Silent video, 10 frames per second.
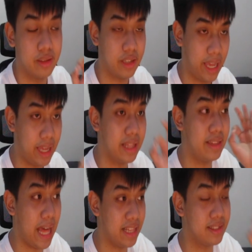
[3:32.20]
Okay,
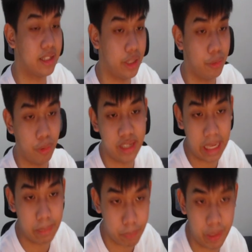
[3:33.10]
that's the keyword,
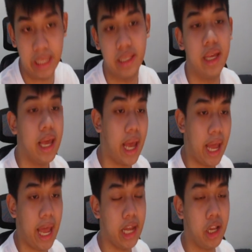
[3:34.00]
can be paid.
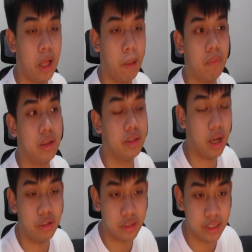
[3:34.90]
And the
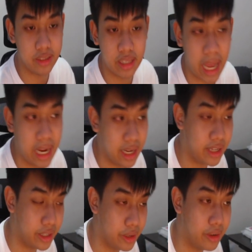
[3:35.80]
other thing that I
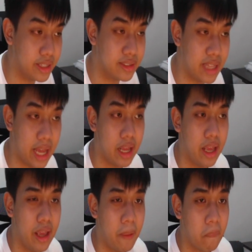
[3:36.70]
like here is that
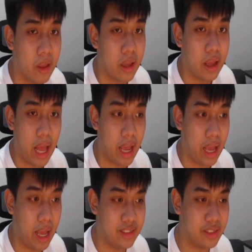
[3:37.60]

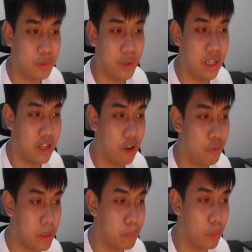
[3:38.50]
I just really love
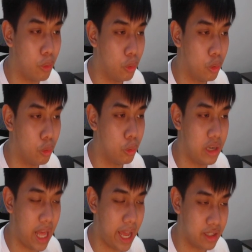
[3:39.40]
people who
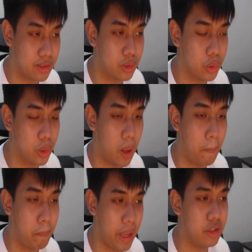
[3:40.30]
likes to
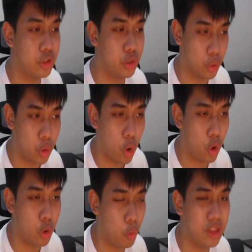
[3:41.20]
make sure
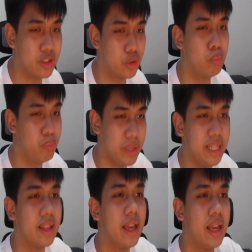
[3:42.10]
or wants to beat